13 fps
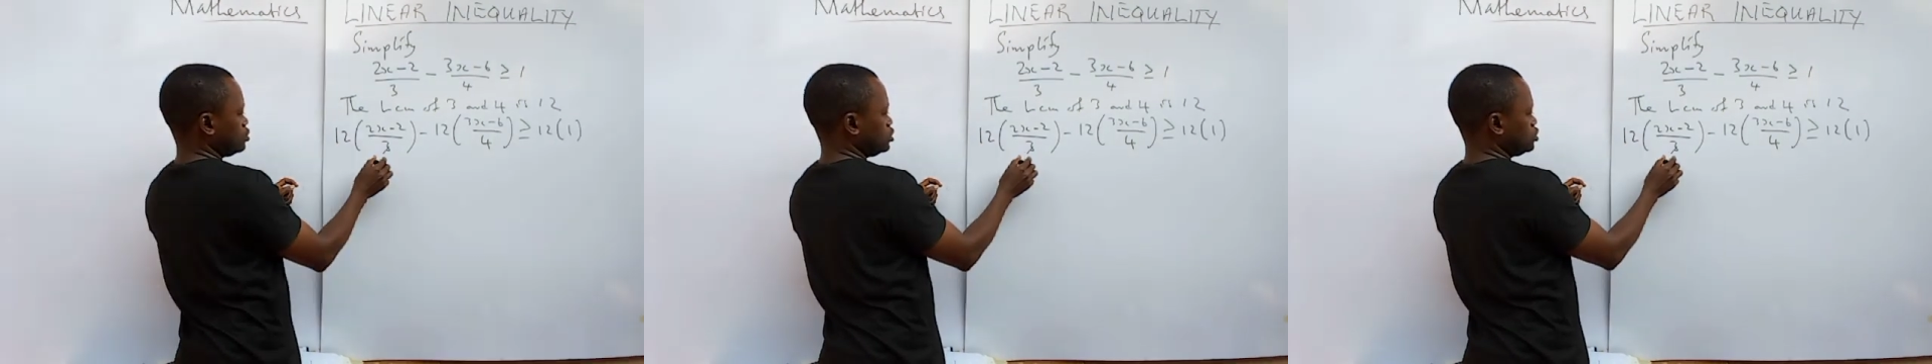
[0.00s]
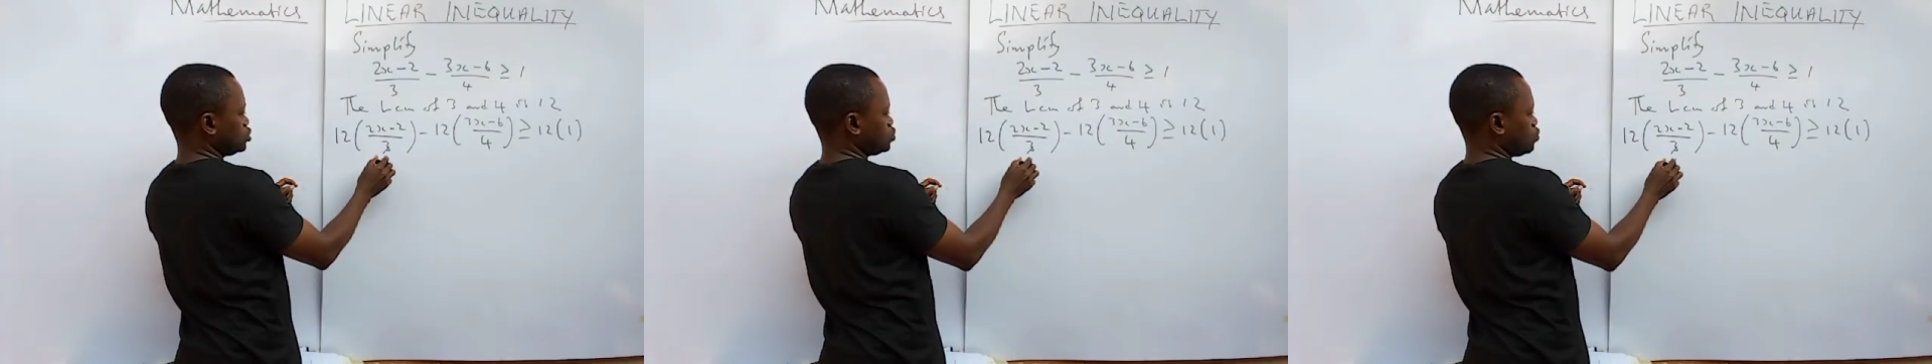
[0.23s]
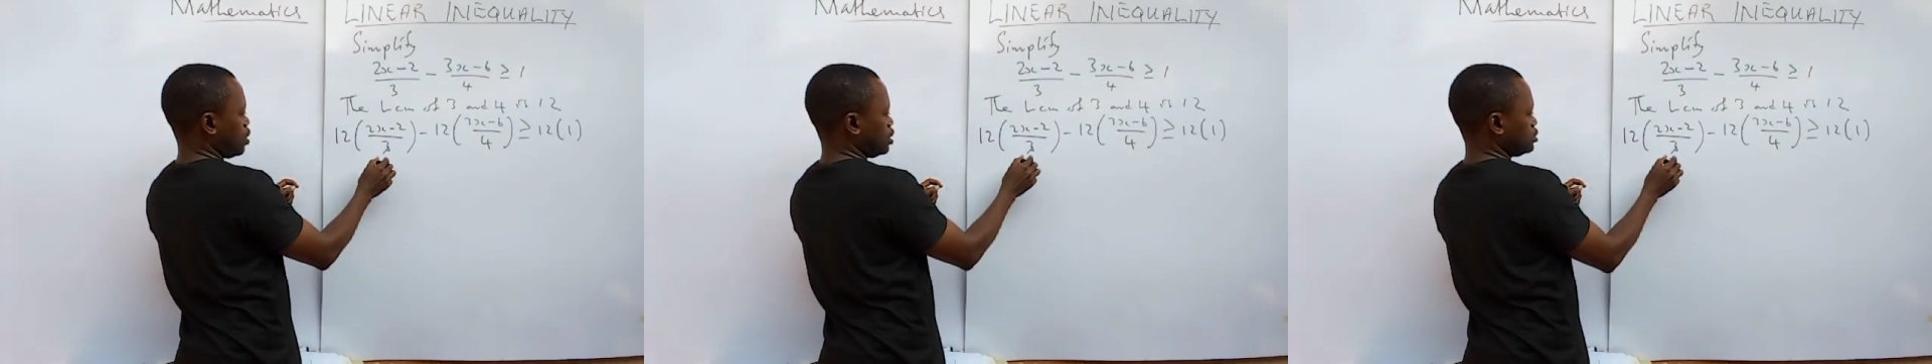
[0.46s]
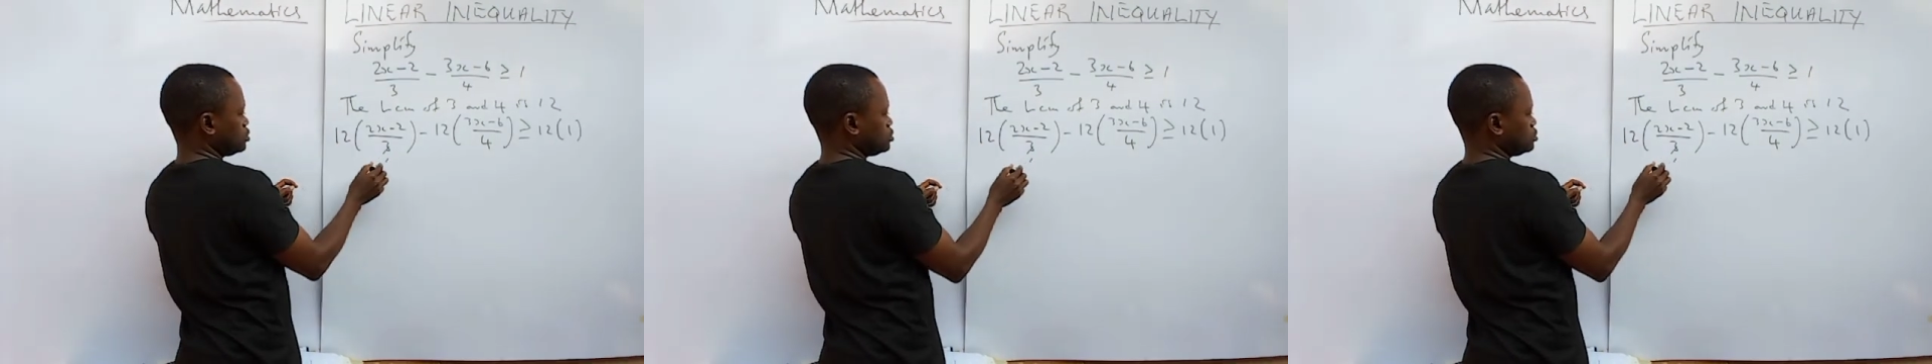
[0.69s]
This is
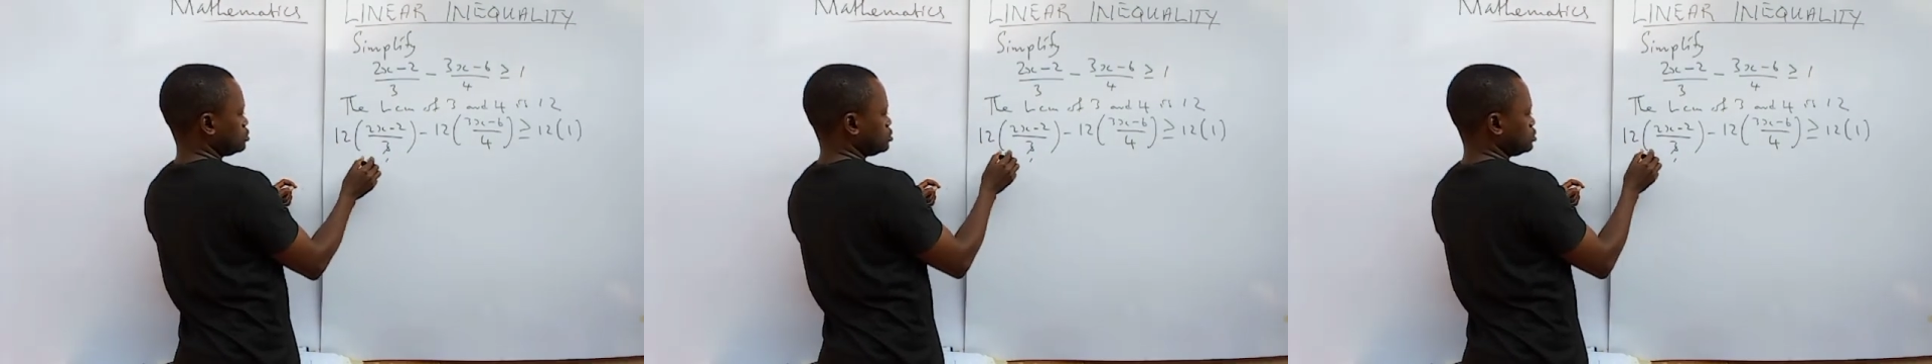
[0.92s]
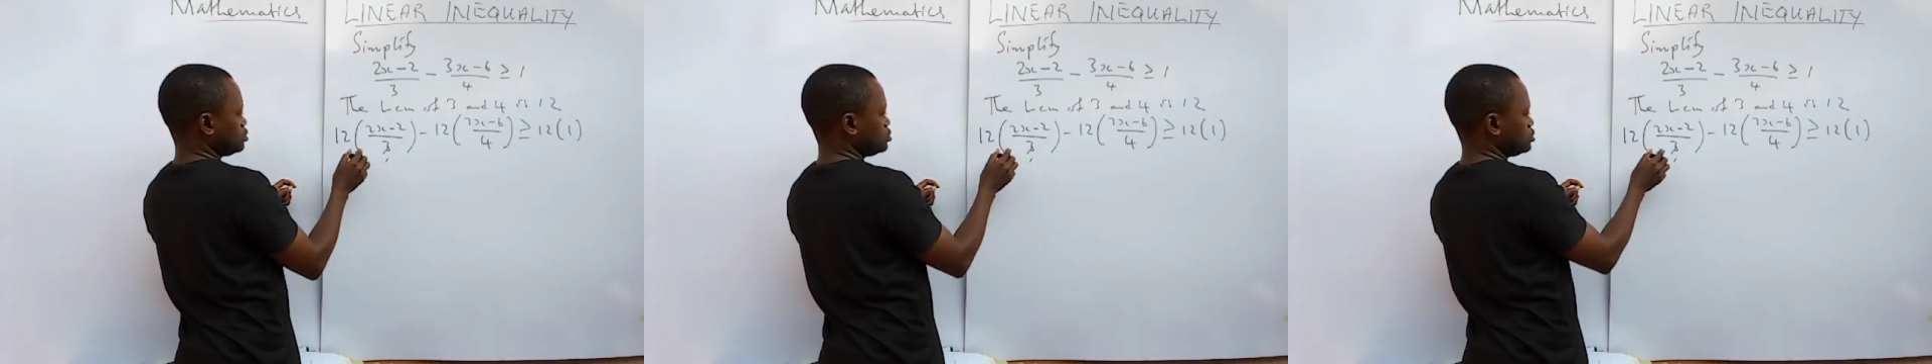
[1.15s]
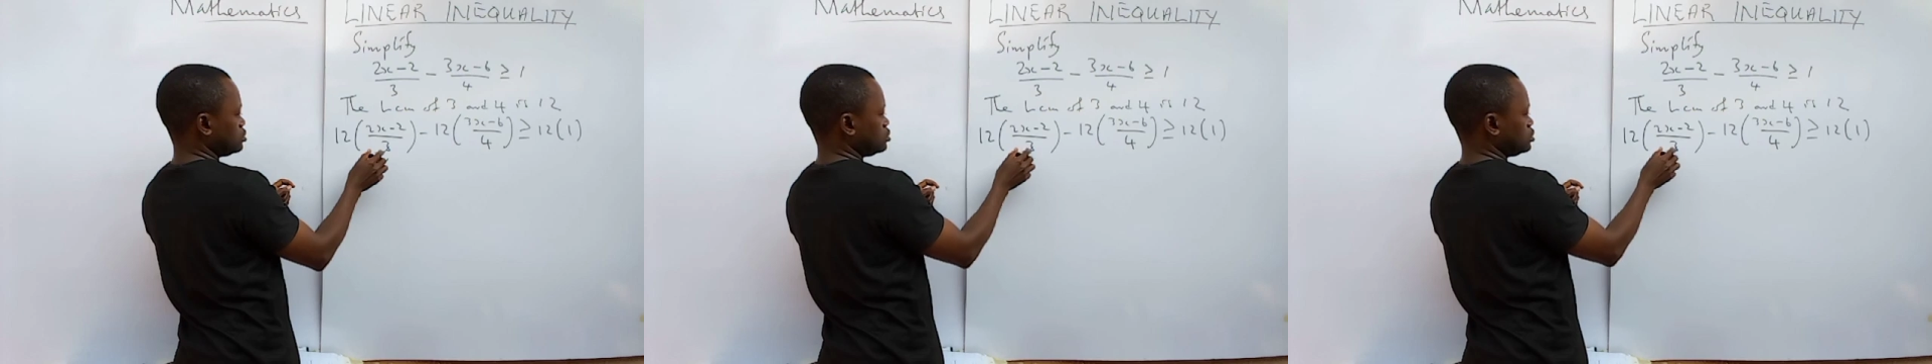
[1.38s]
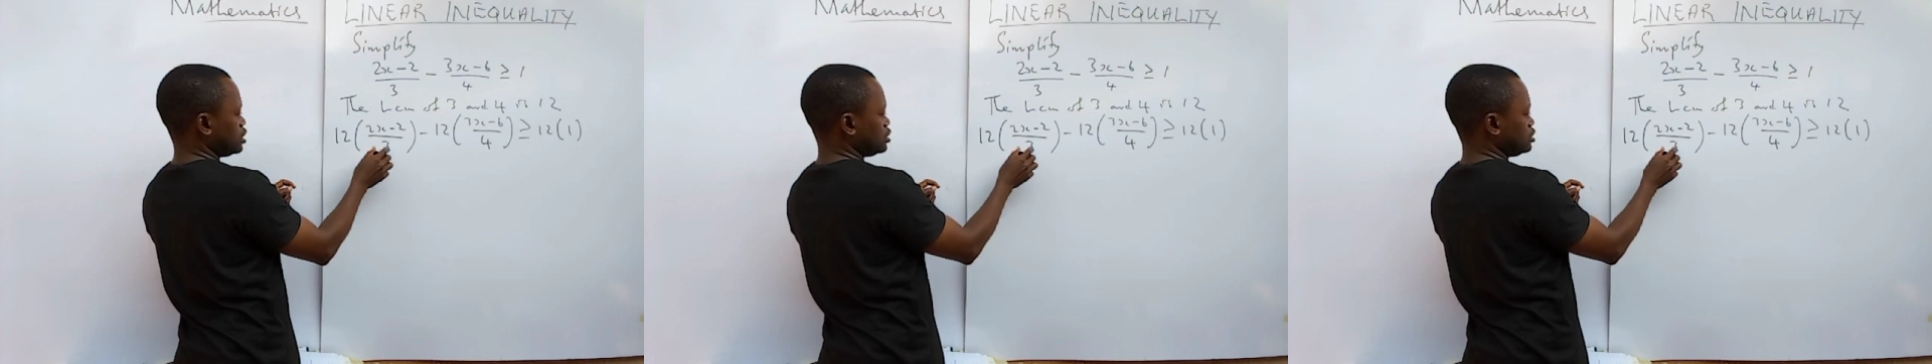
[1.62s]
1,
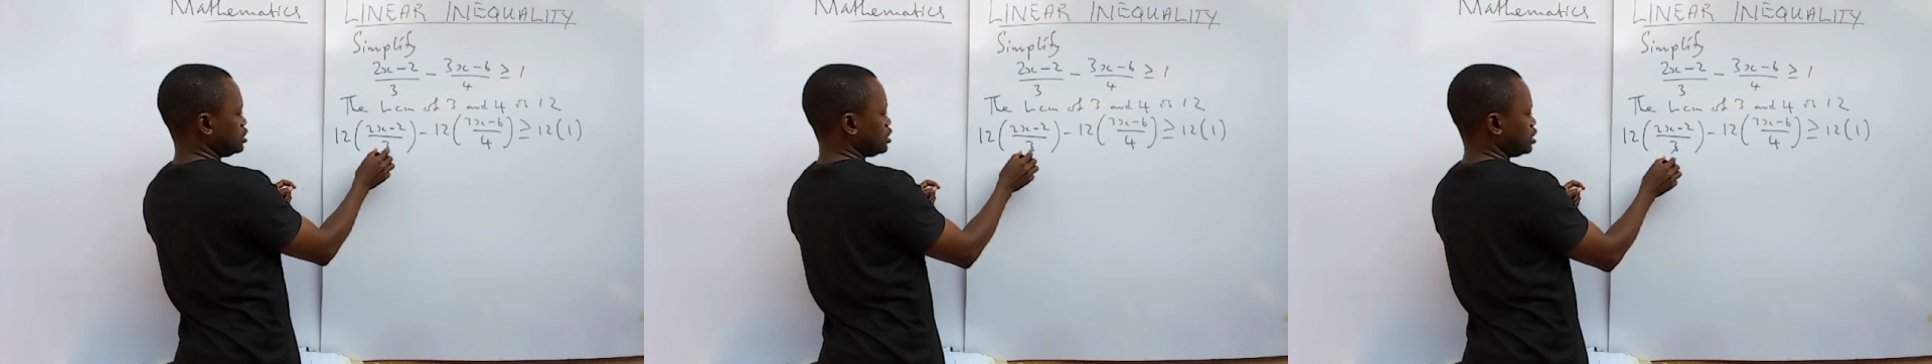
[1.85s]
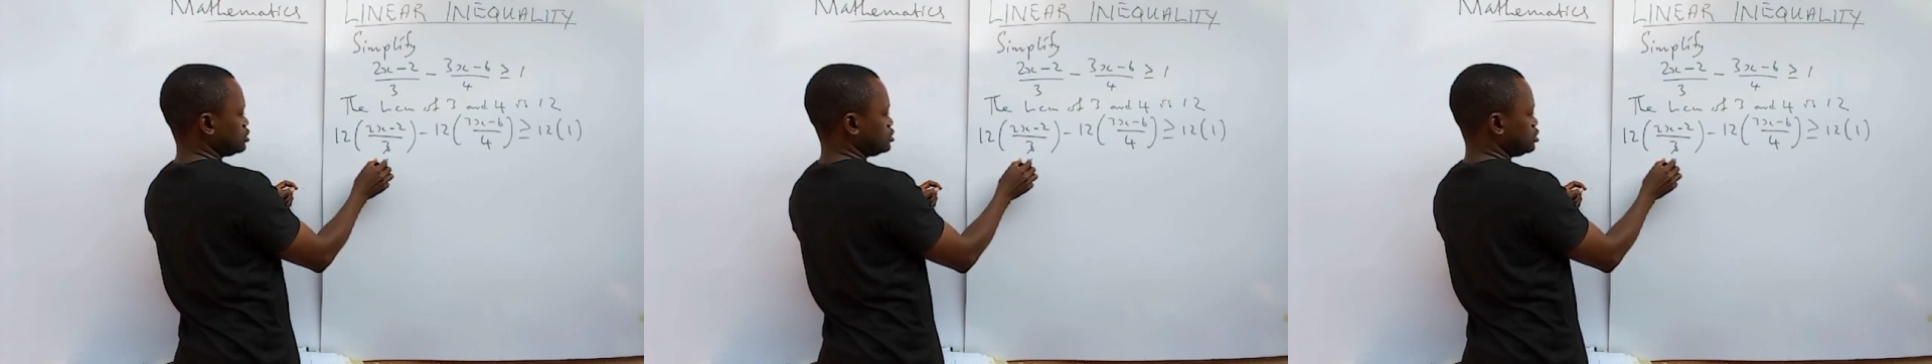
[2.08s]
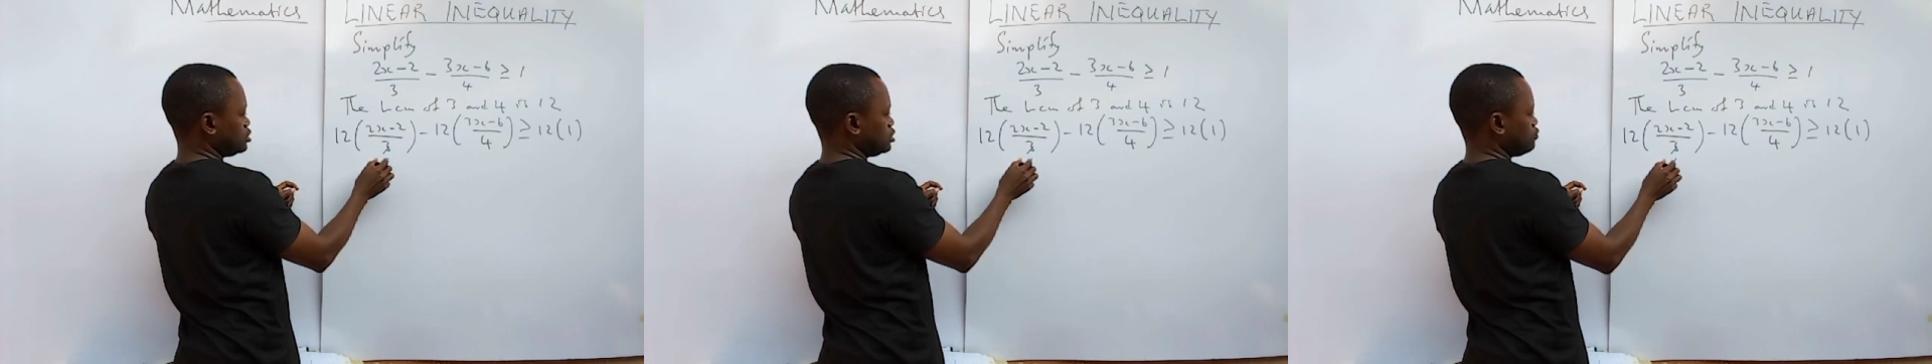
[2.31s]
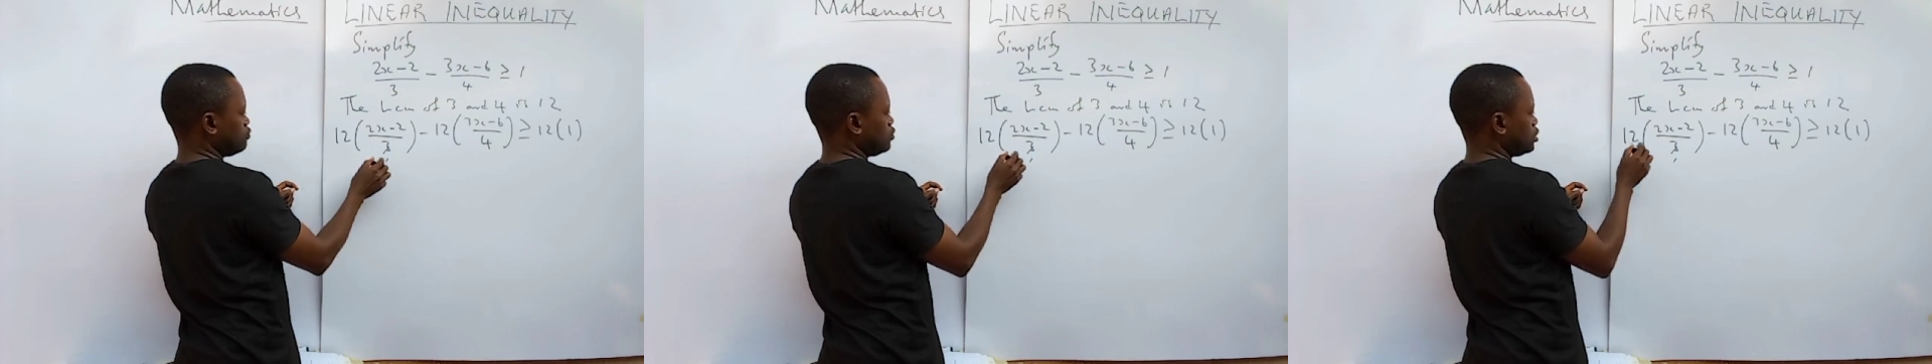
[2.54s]
that's 3 cancel
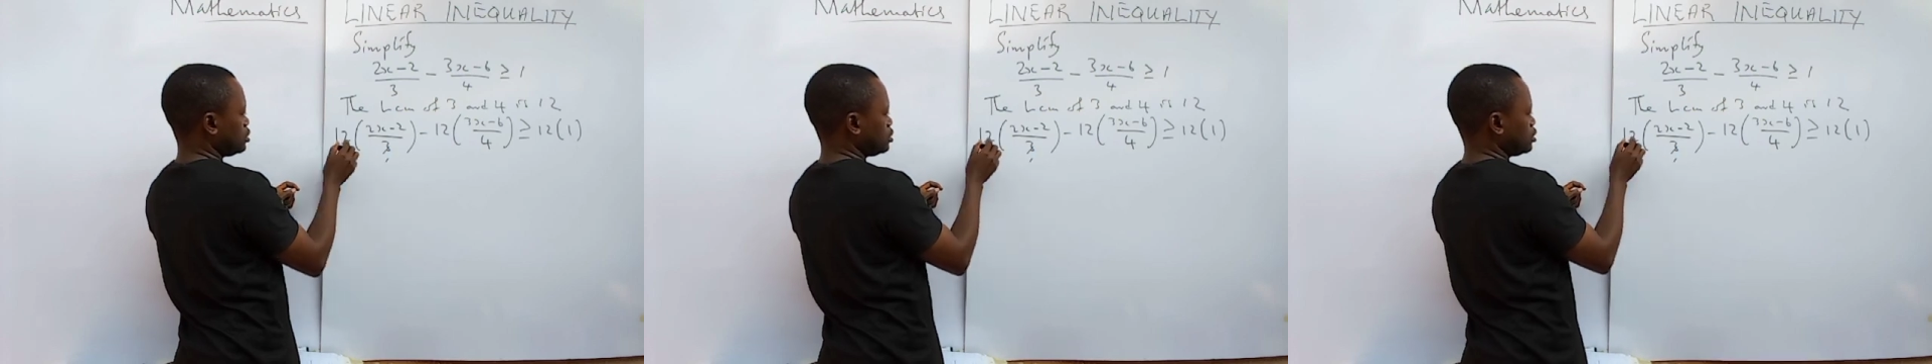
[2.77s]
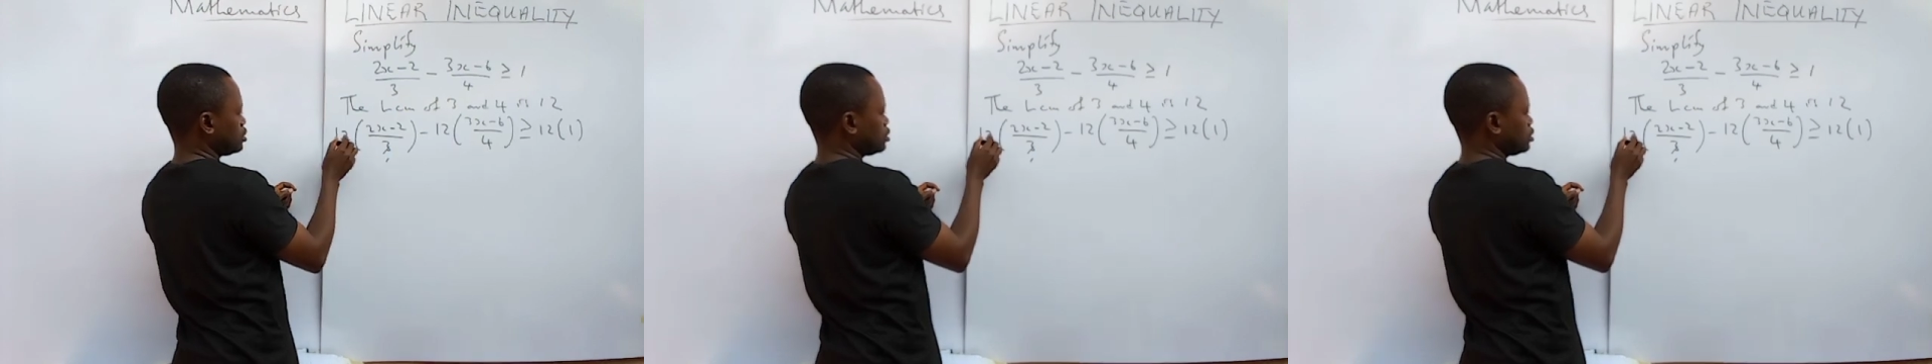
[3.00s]
itself 1,